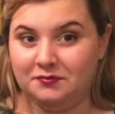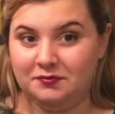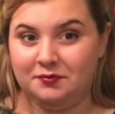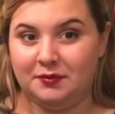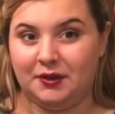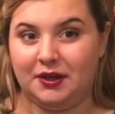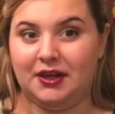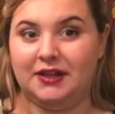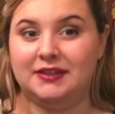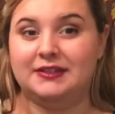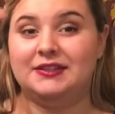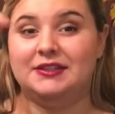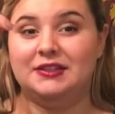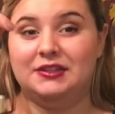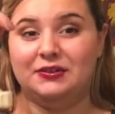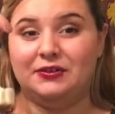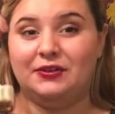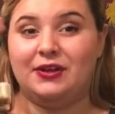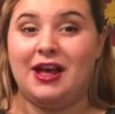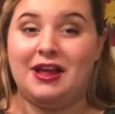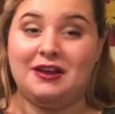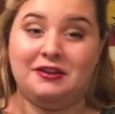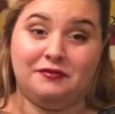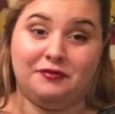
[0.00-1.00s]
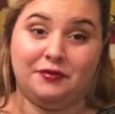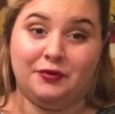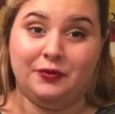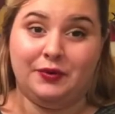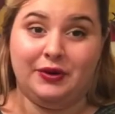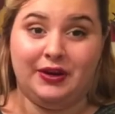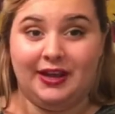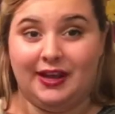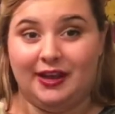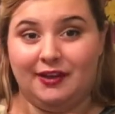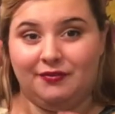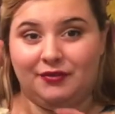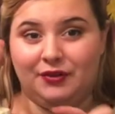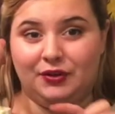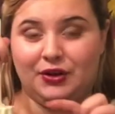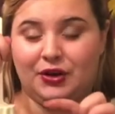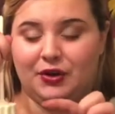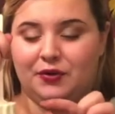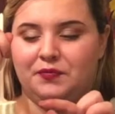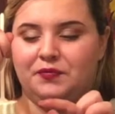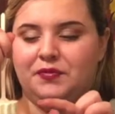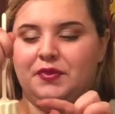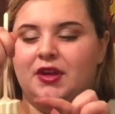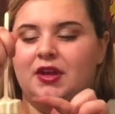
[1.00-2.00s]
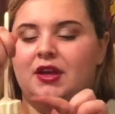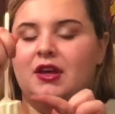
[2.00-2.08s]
because you'll kind of ruin it if you don't.